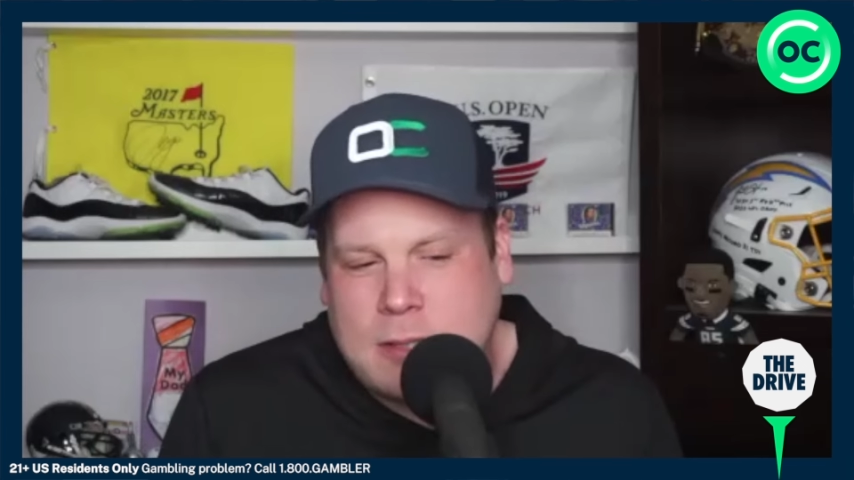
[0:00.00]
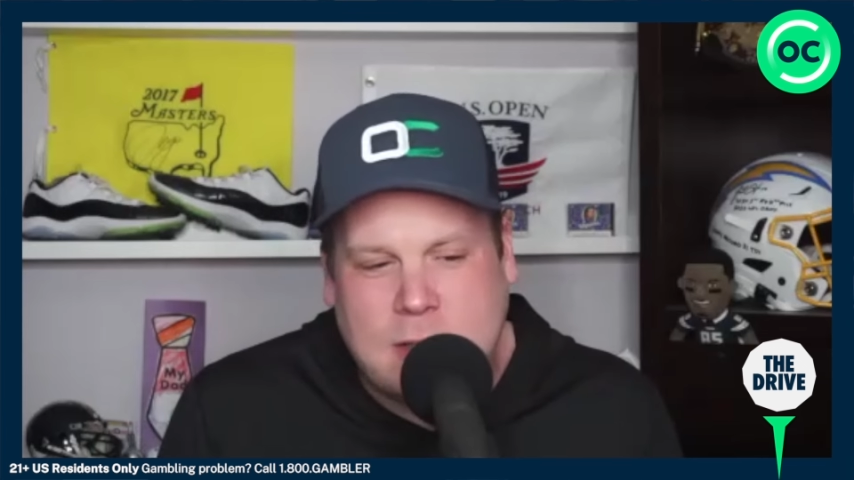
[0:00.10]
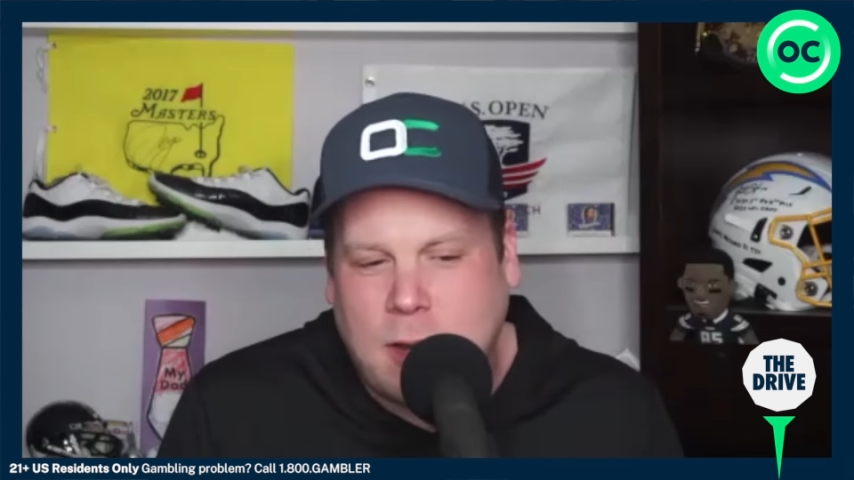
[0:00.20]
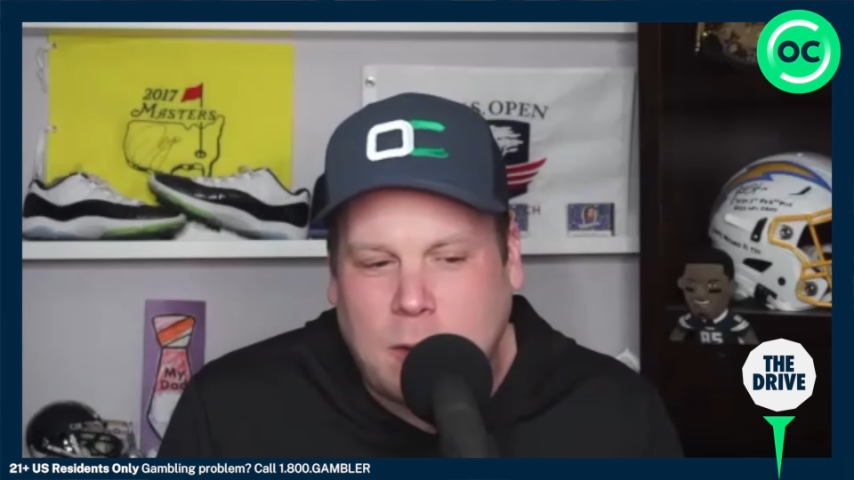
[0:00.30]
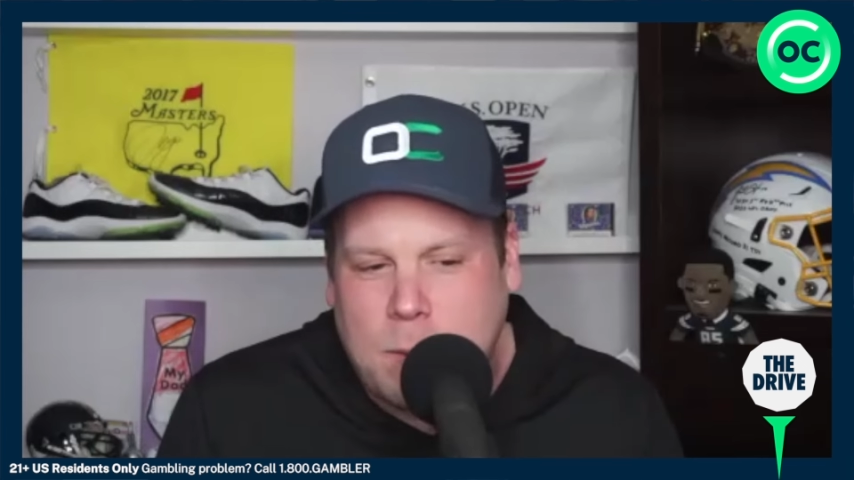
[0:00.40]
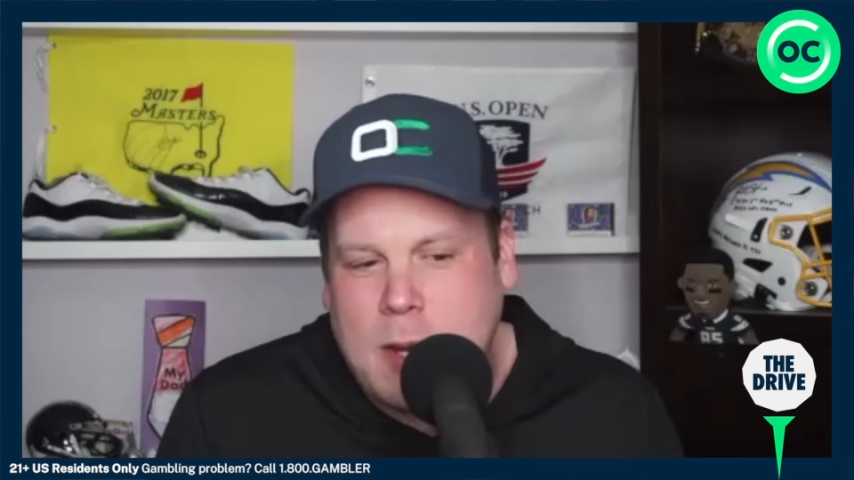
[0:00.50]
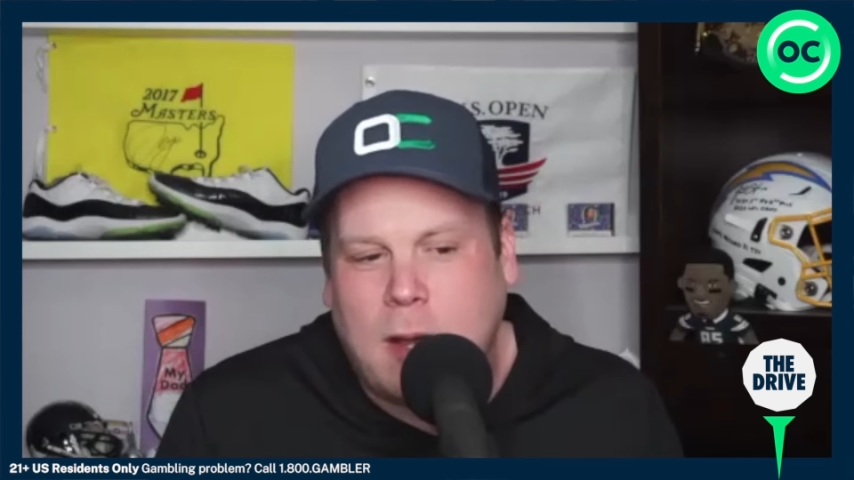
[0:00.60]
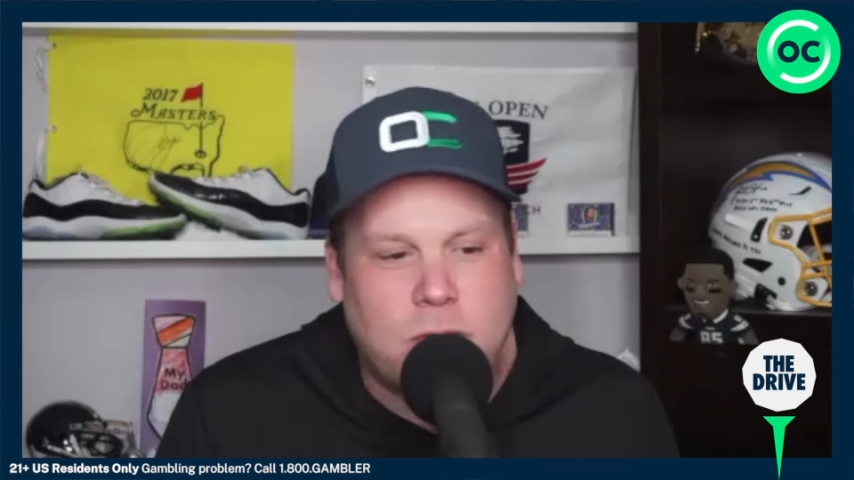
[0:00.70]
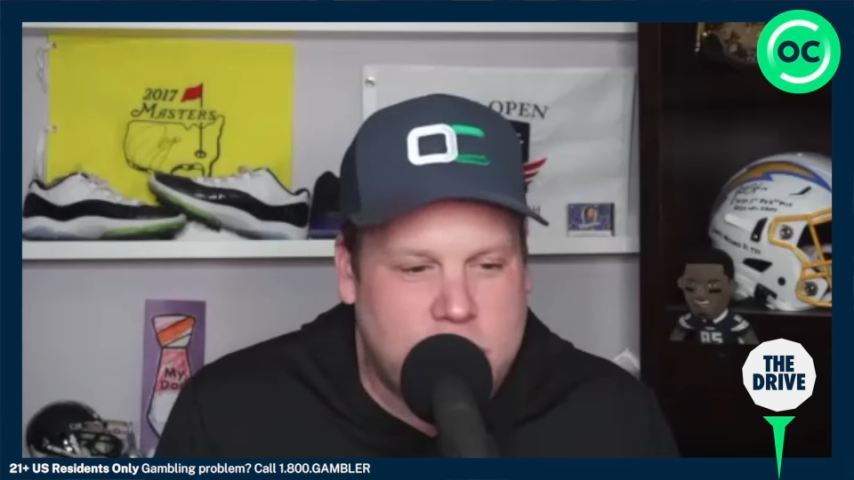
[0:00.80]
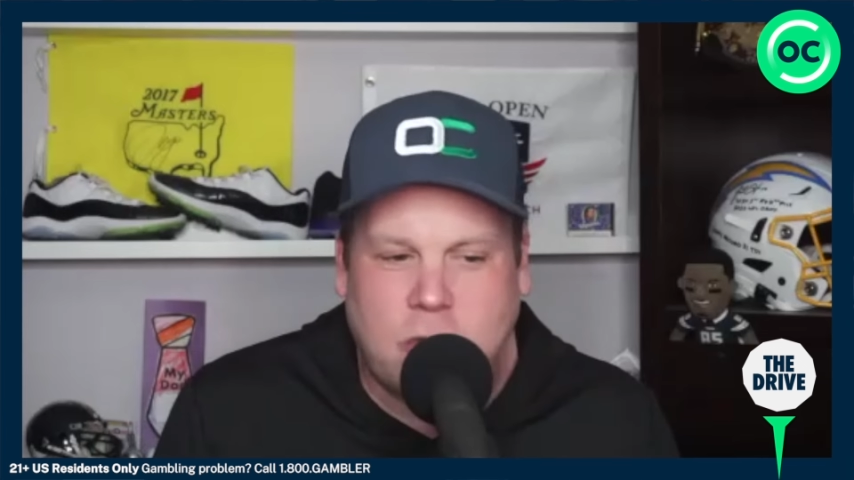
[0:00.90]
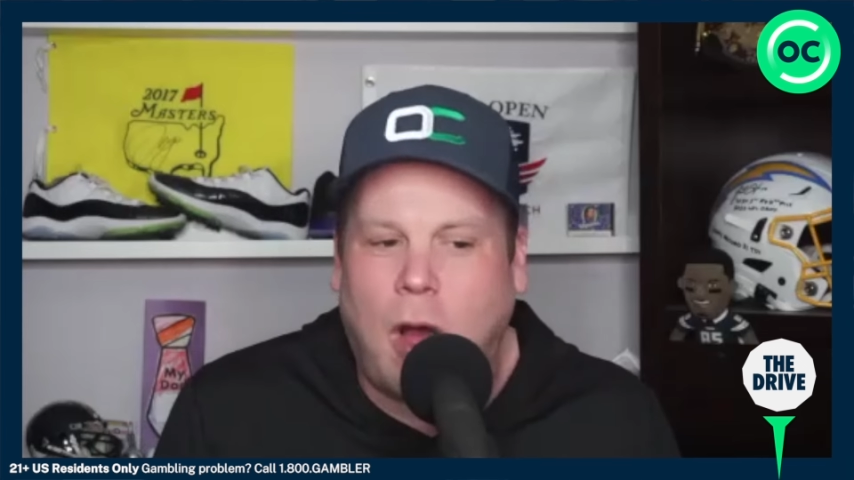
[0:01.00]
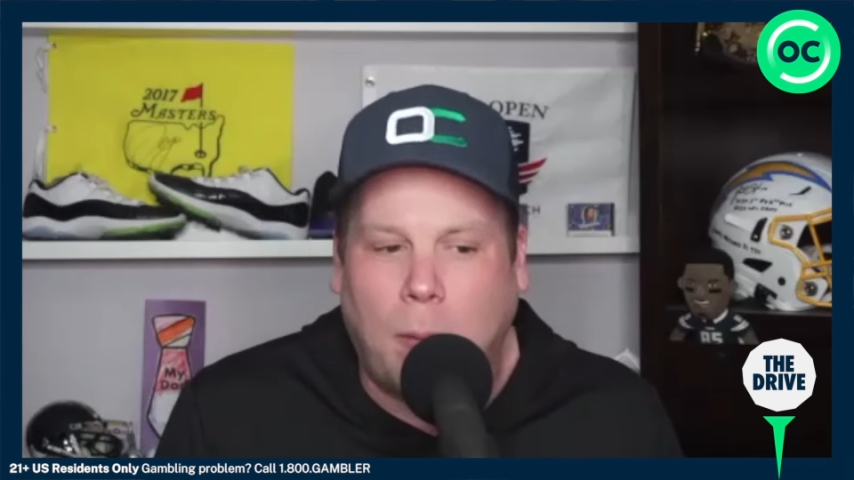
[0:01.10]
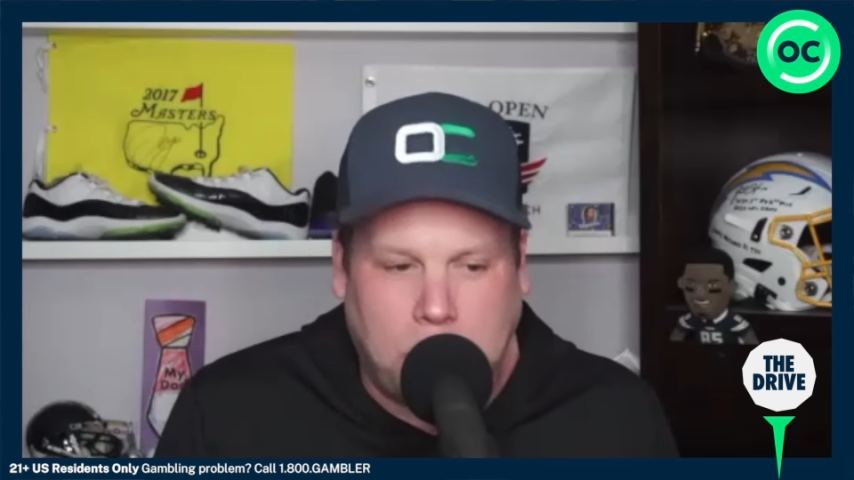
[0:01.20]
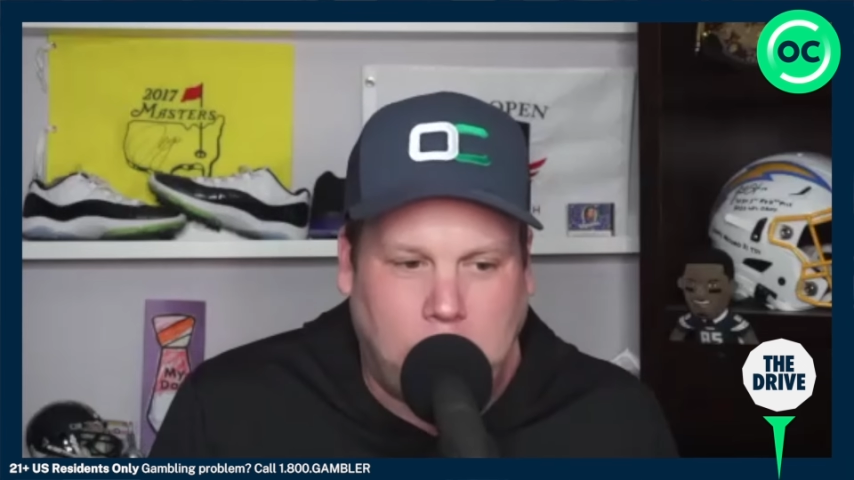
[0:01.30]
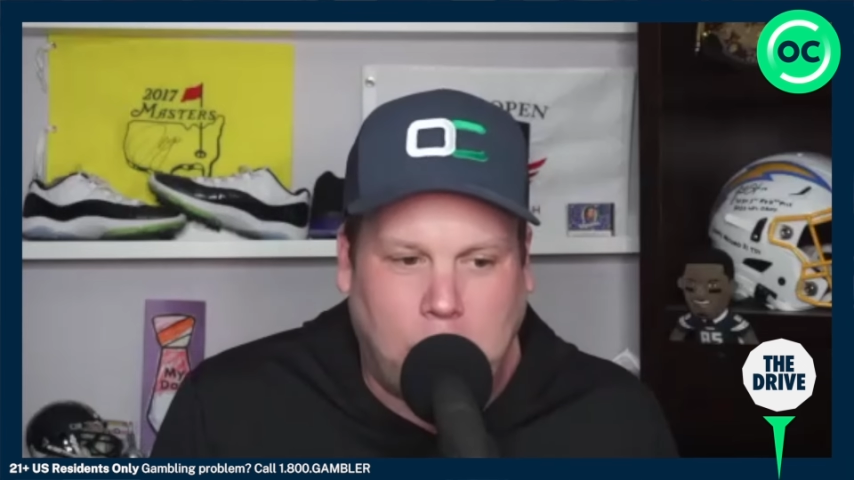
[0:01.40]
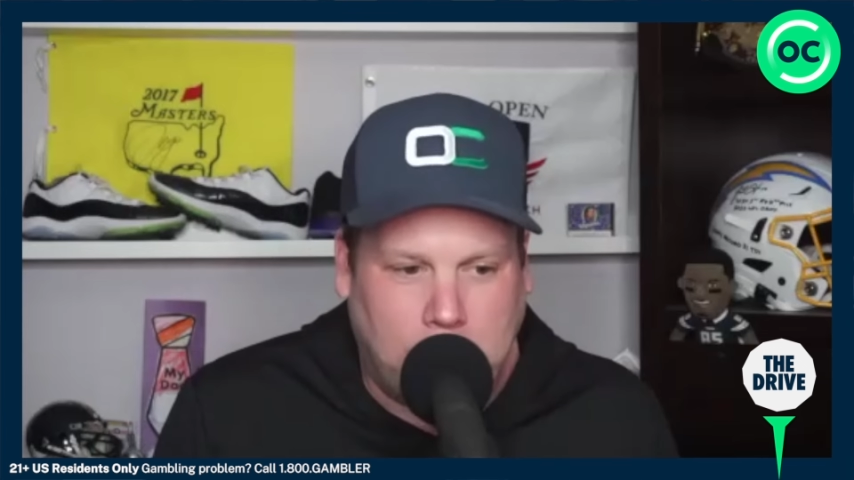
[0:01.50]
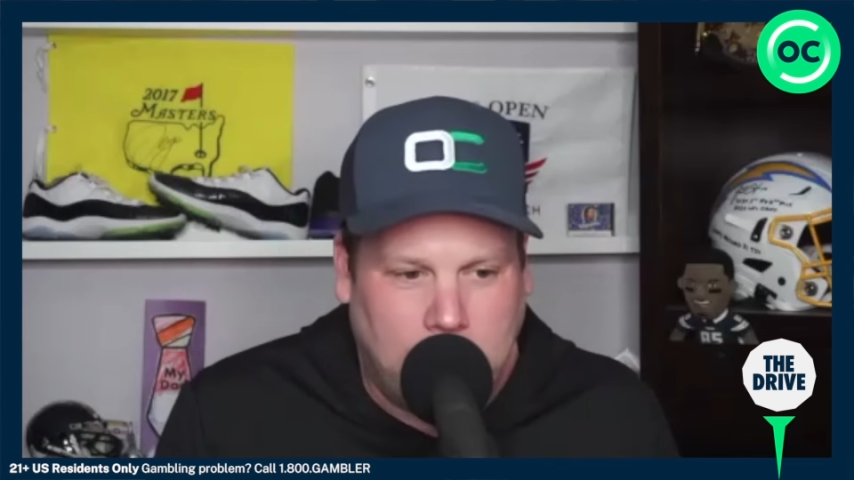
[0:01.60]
he's going to be unstoppable.